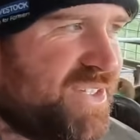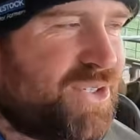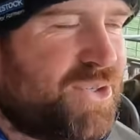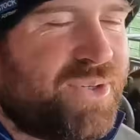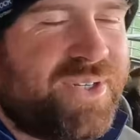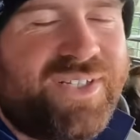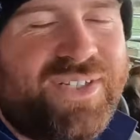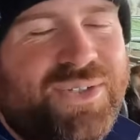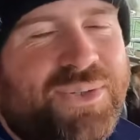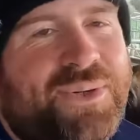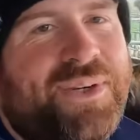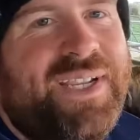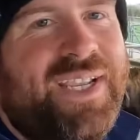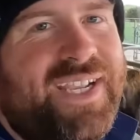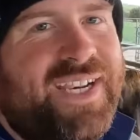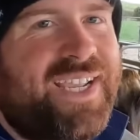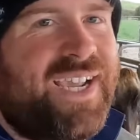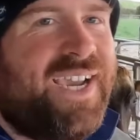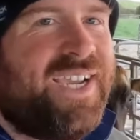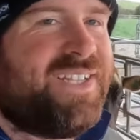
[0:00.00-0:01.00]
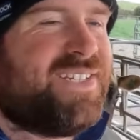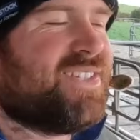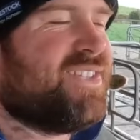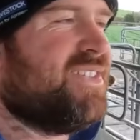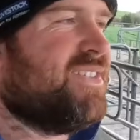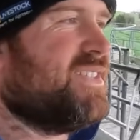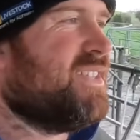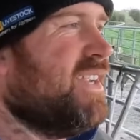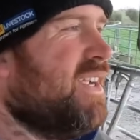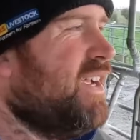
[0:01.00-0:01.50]
You always sort of get
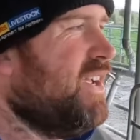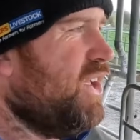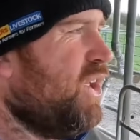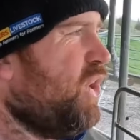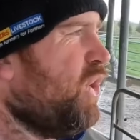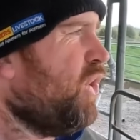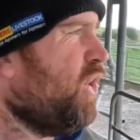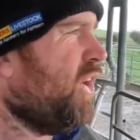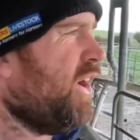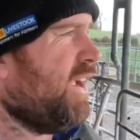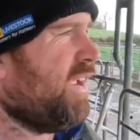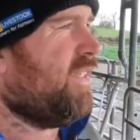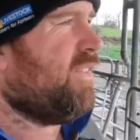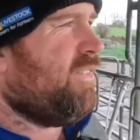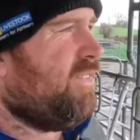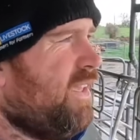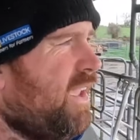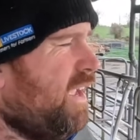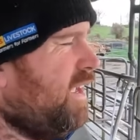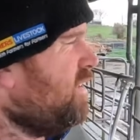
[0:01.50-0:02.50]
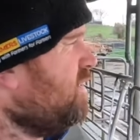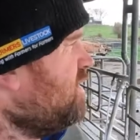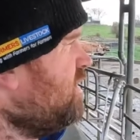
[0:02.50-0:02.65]
cases like that.